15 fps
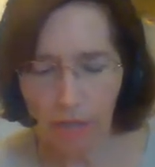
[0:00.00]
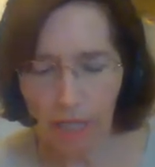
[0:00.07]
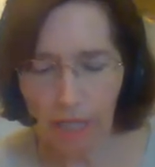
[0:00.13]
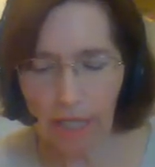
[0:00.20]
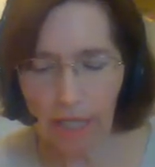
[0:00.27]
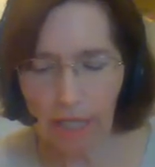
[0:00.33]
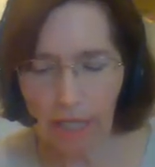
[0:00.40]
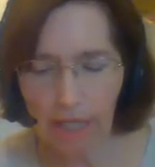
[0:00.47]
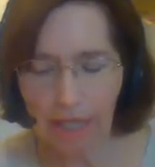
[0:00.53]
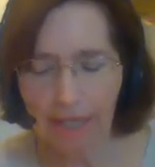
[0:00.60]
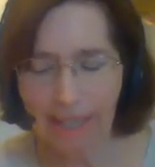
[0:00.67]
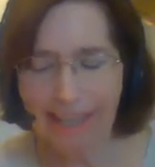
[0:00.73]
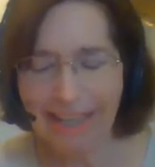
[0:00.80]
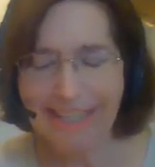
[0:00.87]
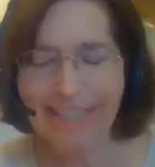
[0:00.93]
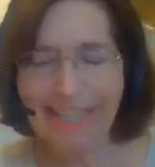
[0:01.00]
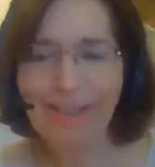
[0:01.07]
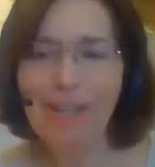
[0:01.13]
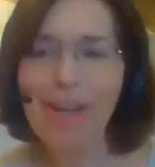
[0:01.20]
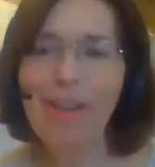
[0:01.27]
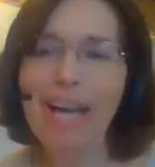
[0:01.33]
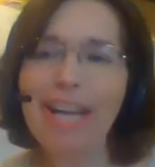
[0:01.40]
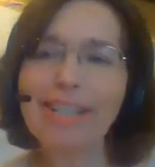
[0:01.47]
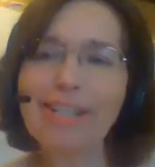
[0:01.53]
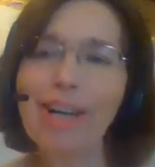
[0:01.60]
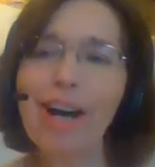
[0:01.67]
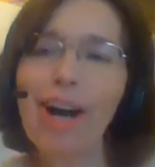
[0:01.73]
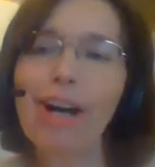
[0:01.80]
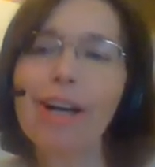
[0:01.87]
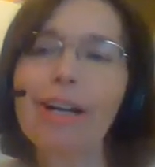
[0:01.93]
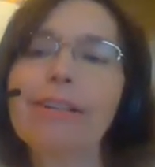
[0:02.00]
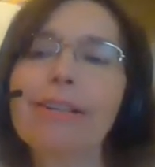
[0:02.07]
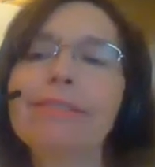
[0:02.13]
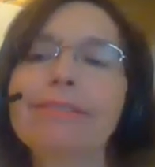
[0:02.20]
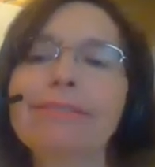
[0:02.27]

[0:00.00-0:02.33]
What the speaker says: Okay. Do you know that song